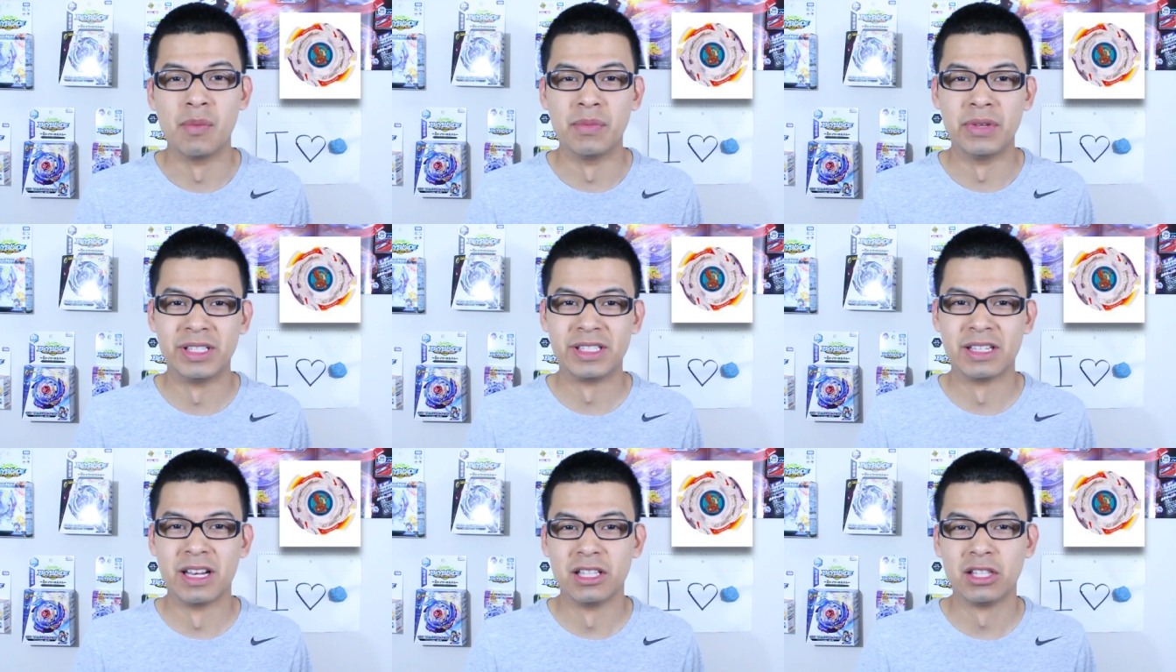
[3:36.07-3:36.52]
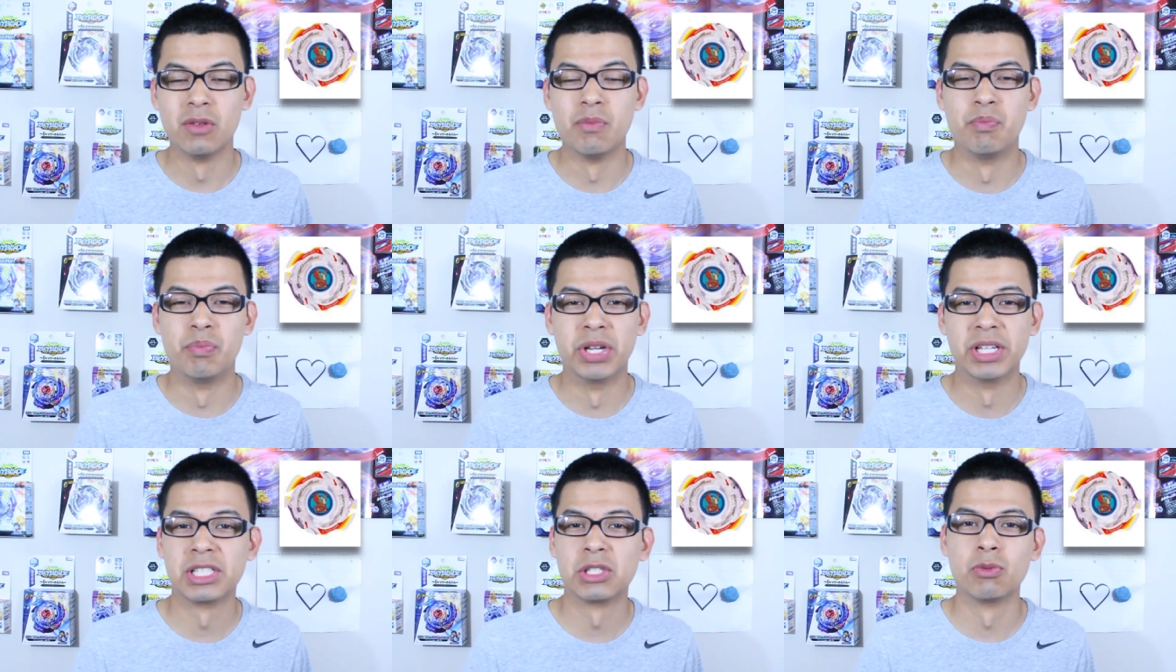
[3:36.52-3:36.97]
It's not the
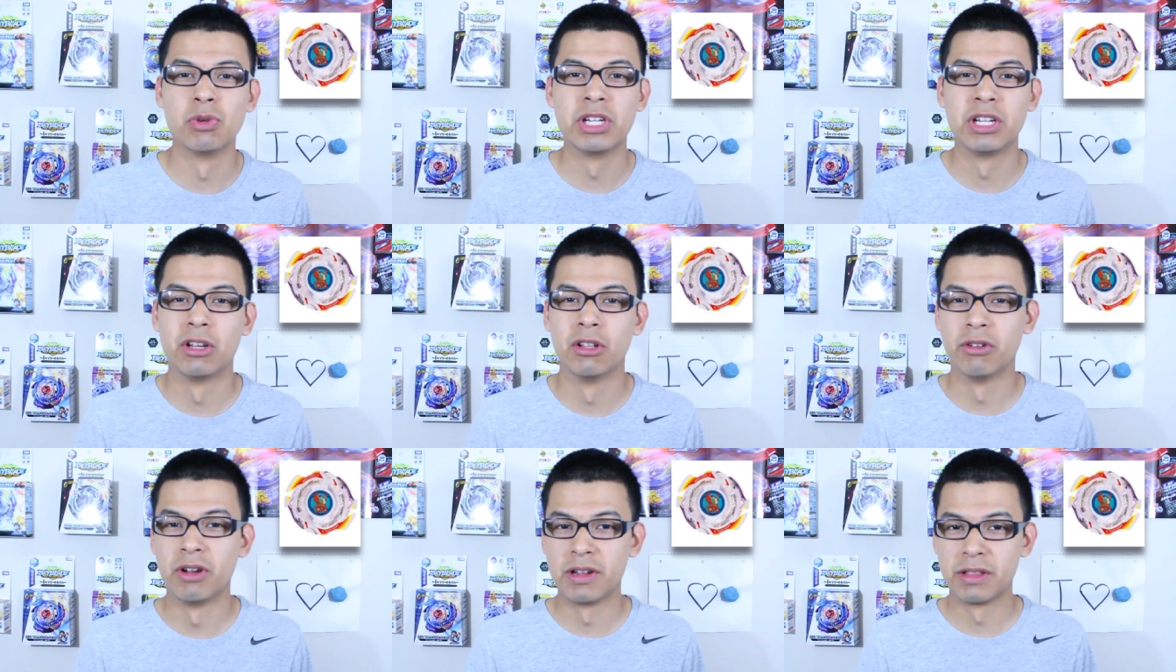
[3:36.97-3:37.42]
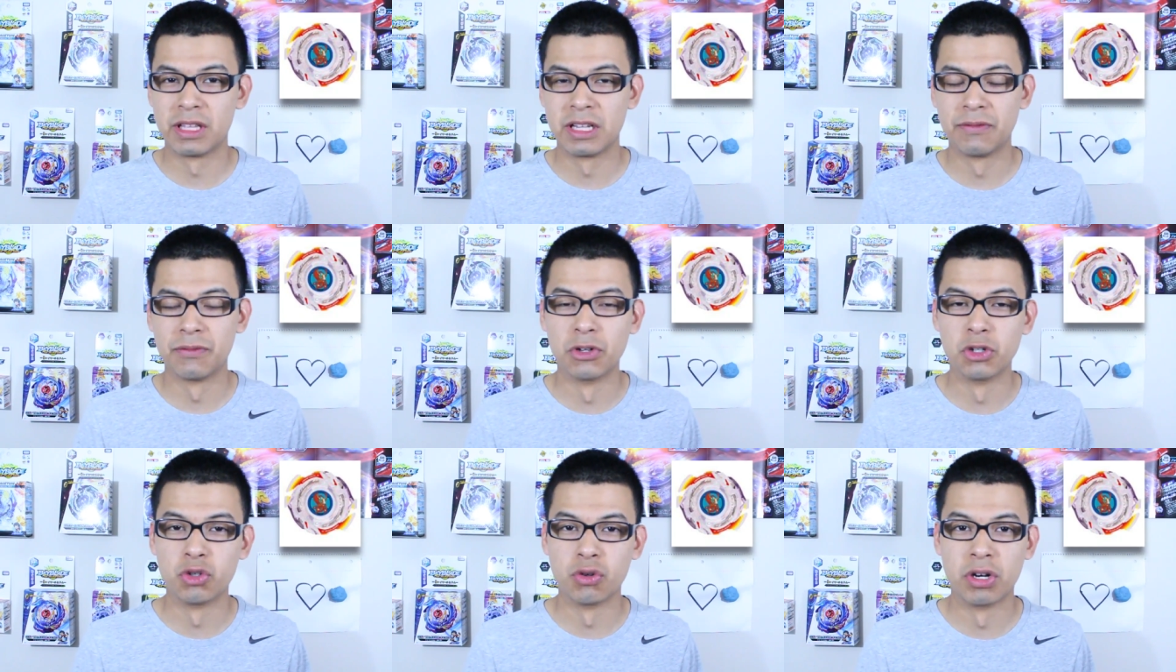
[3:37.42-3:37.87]
best recolor, I
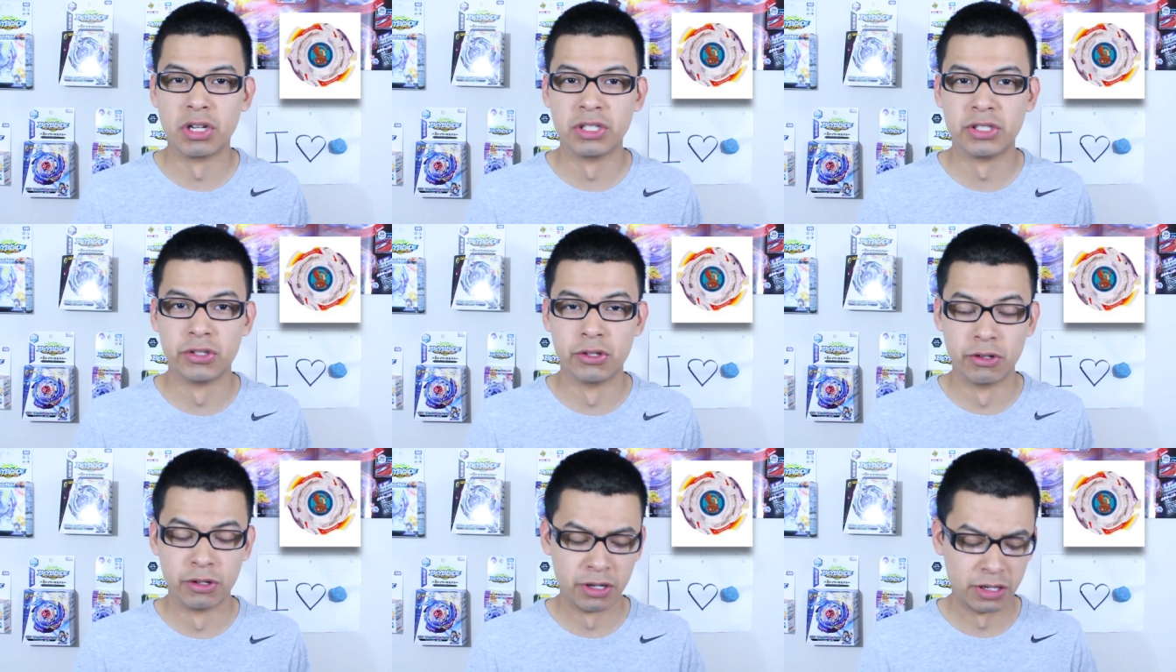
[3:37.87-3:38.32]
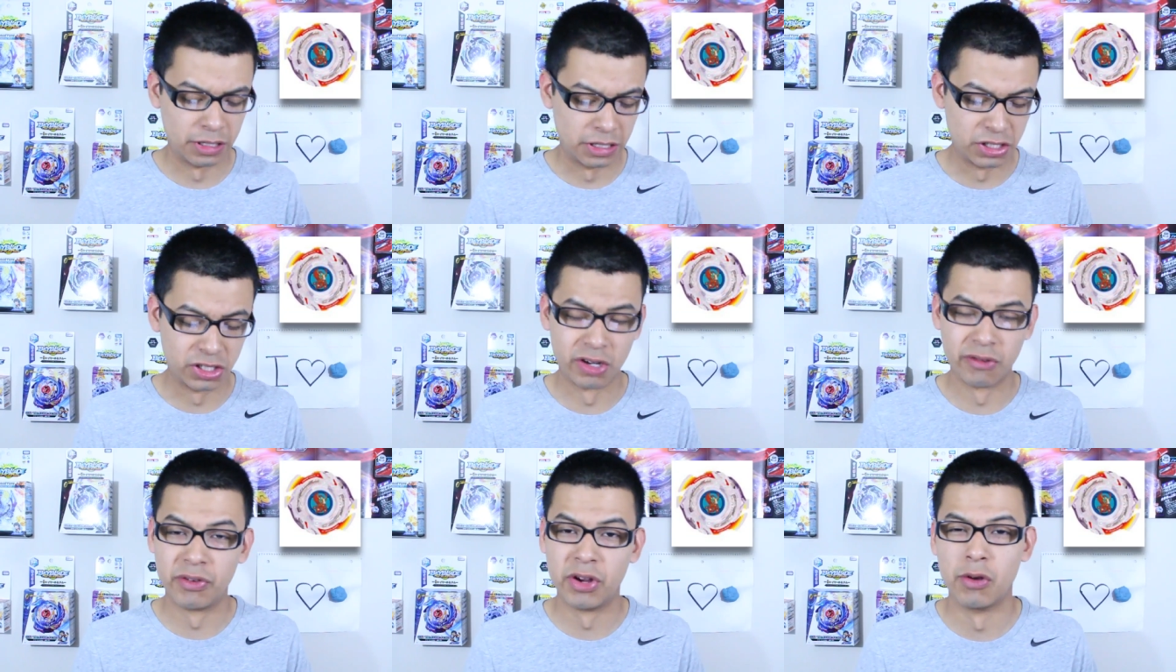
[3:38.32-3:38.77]
think, for Dronzer. They
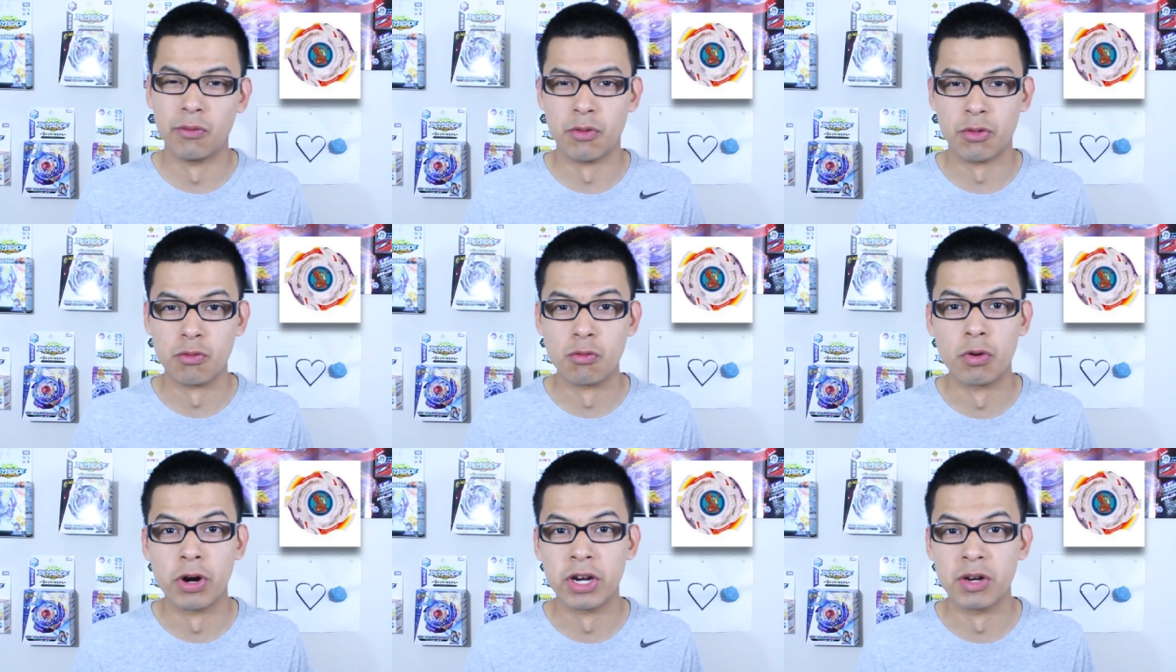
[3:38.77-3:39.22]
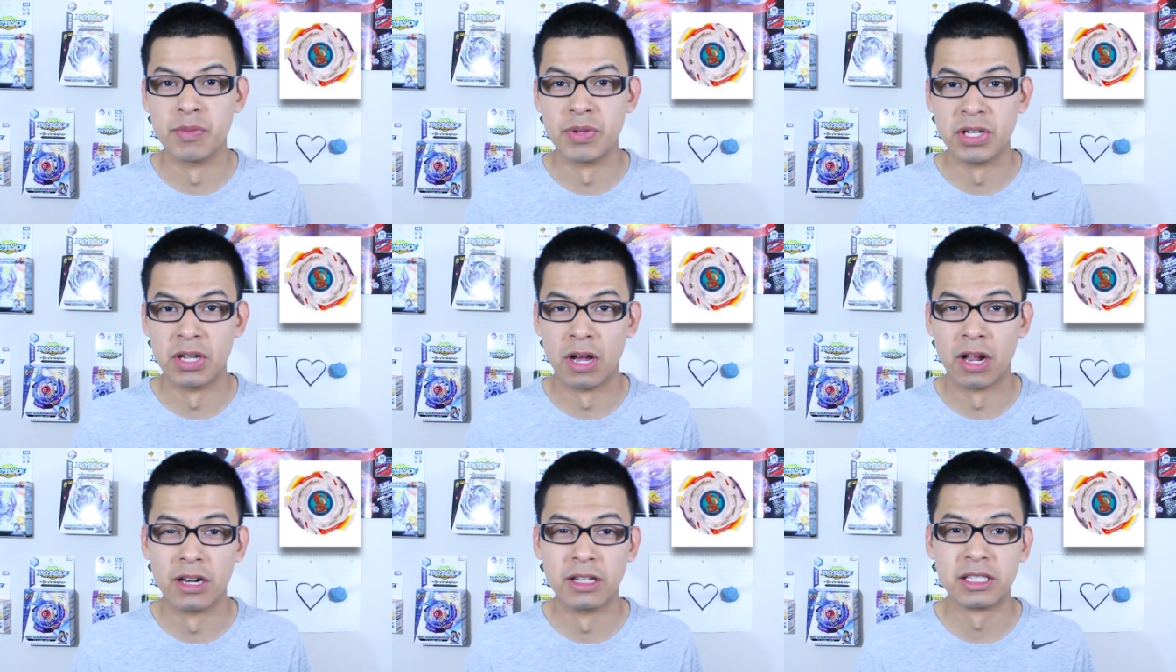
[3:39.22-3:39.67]
should have gone with red, to
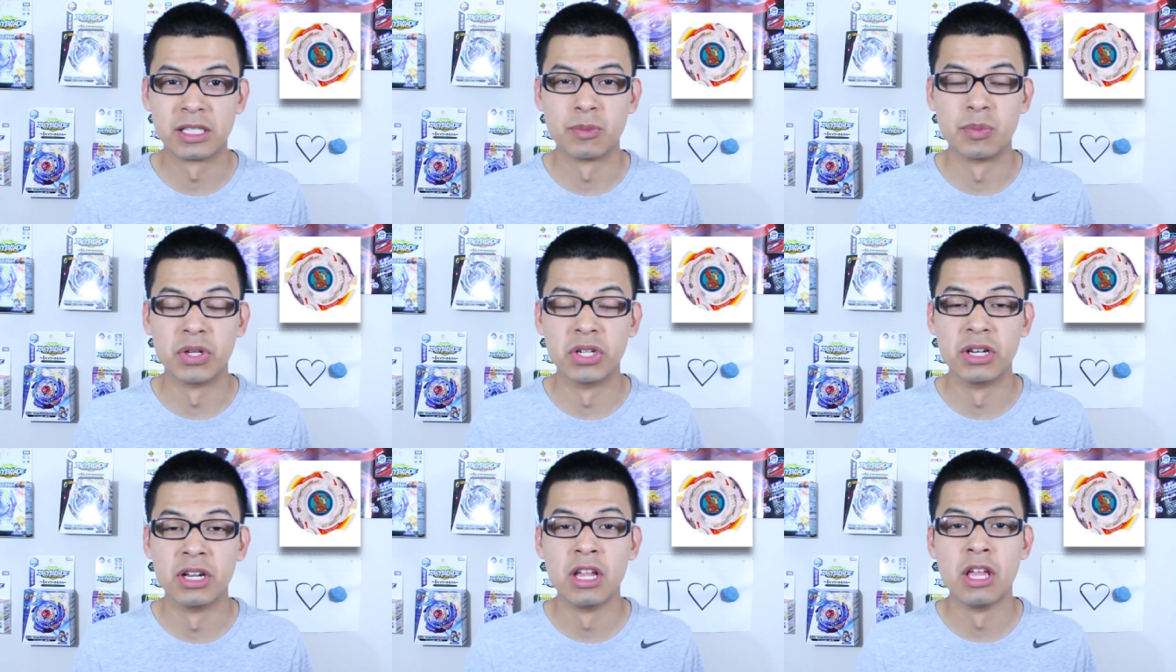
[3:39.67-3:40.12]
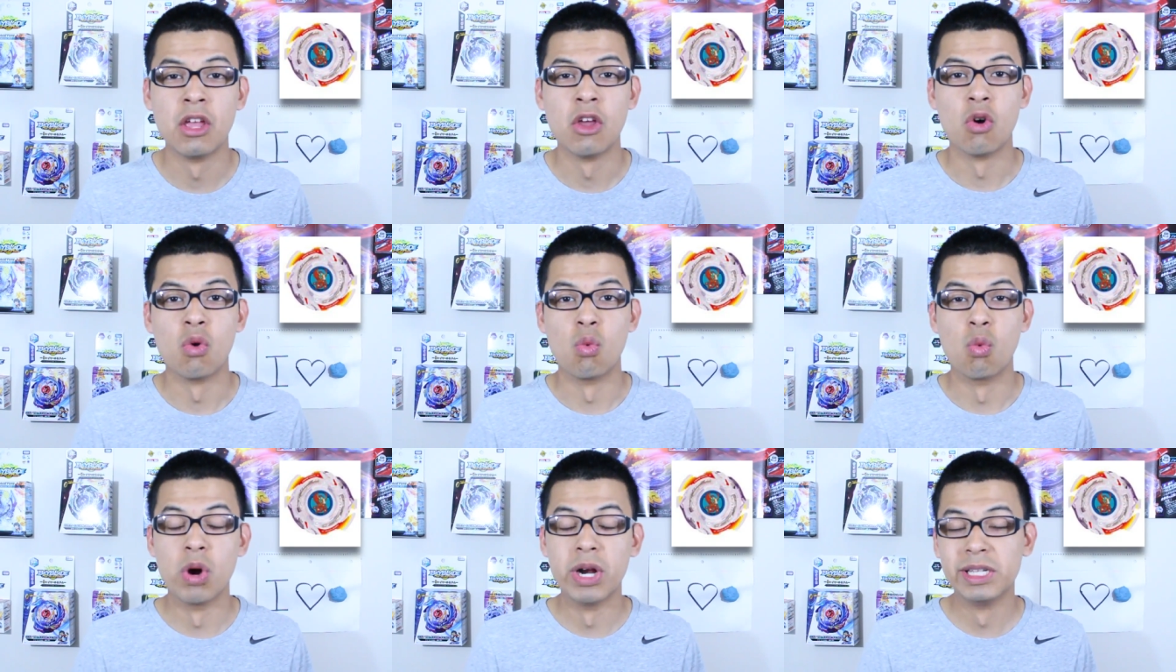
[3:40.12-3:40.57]
be honest, but
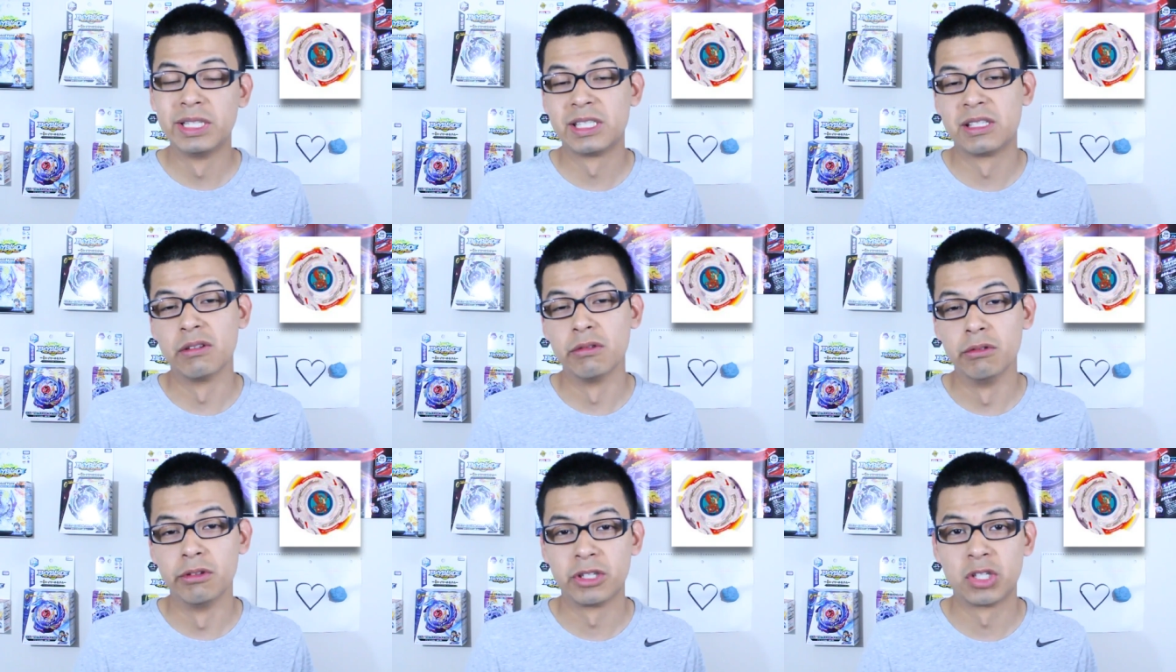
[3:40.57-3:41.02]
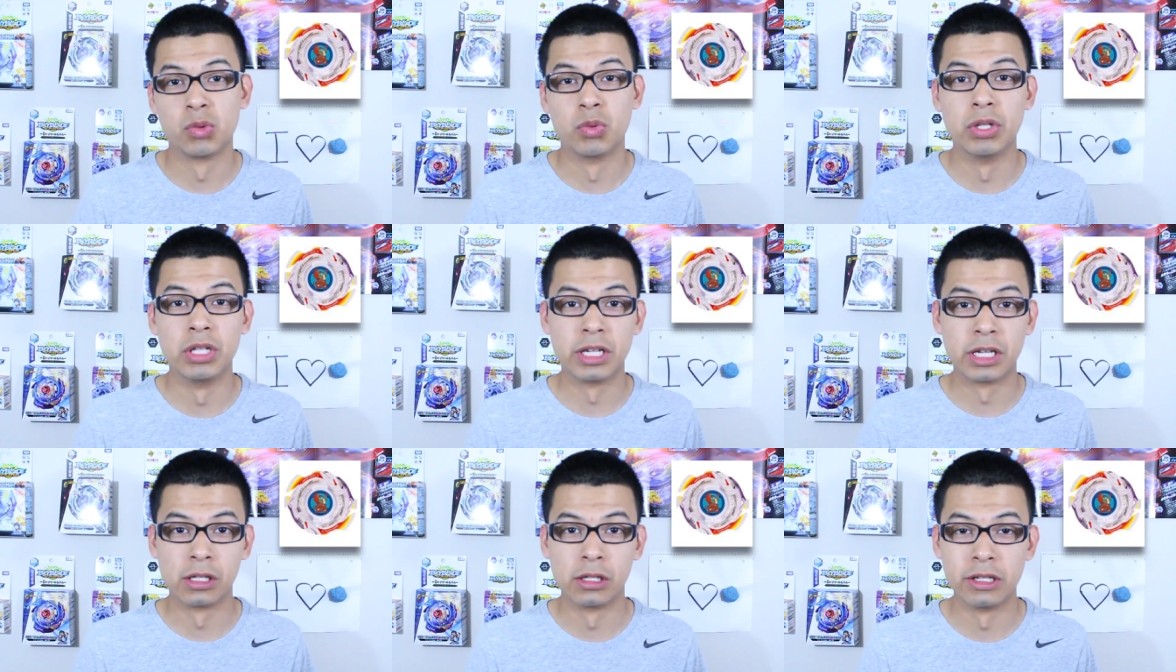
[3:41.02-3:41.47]
white still looks
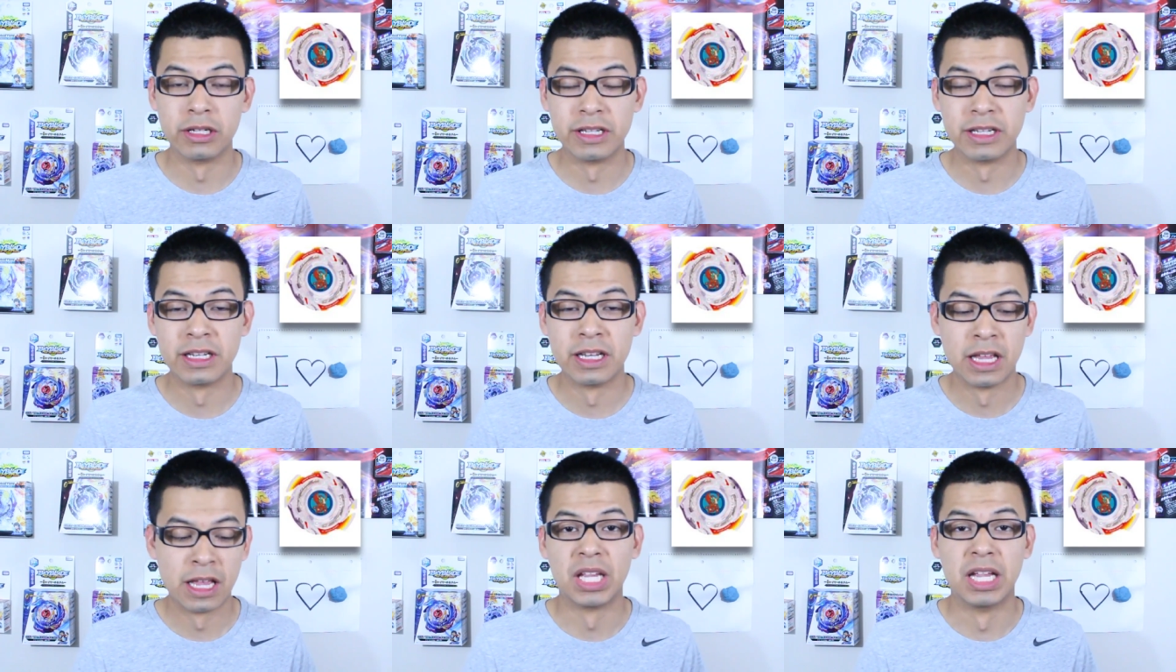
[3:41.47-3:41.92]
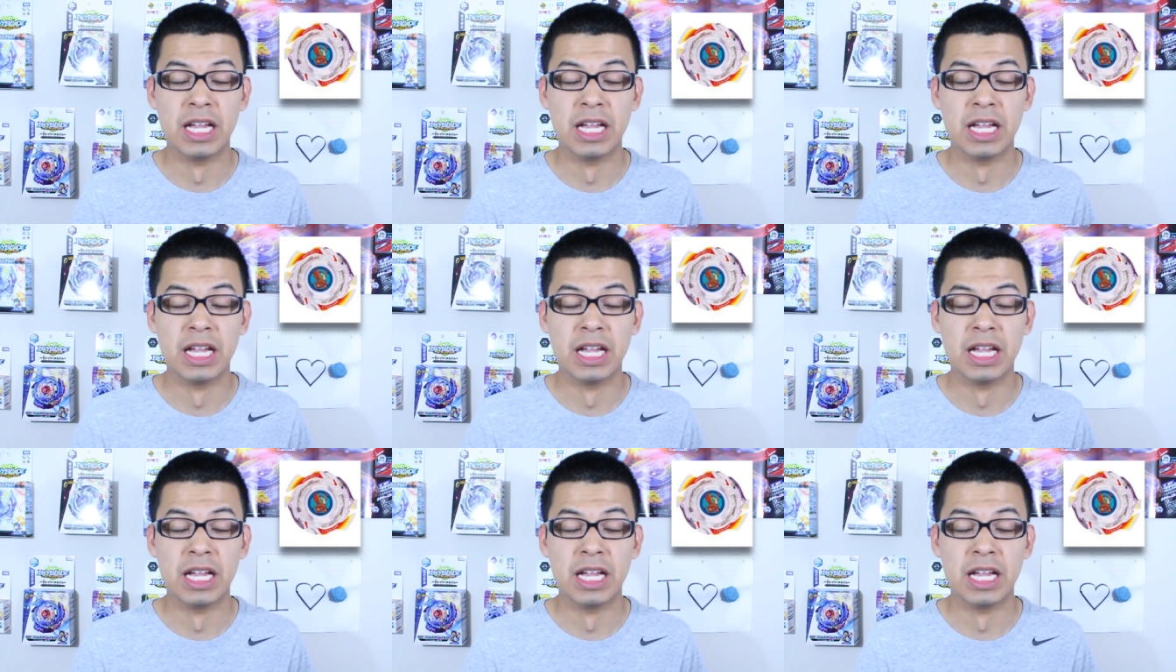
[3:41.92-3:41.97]
really clean.